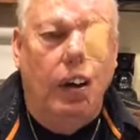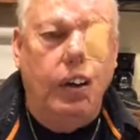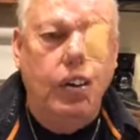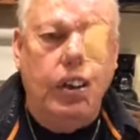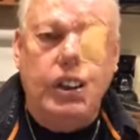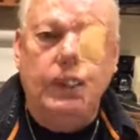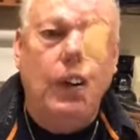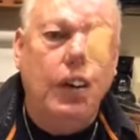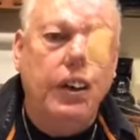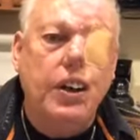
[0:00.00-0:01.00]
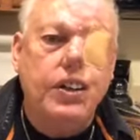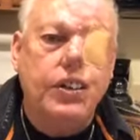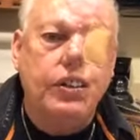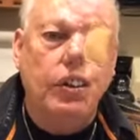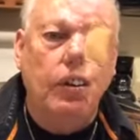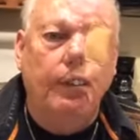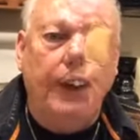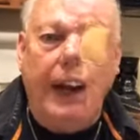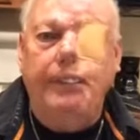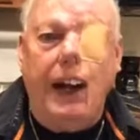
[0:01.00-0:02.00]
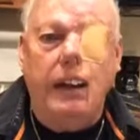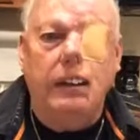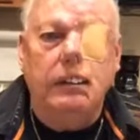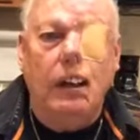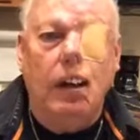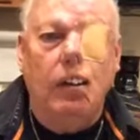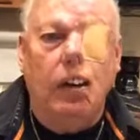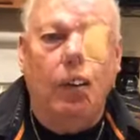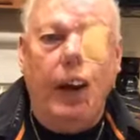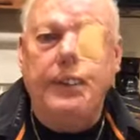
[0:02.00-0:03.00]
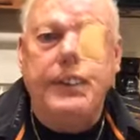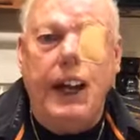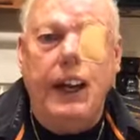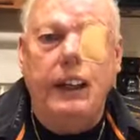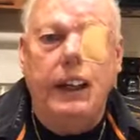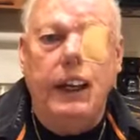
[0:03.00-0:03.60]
You can support us through PayPal on our website.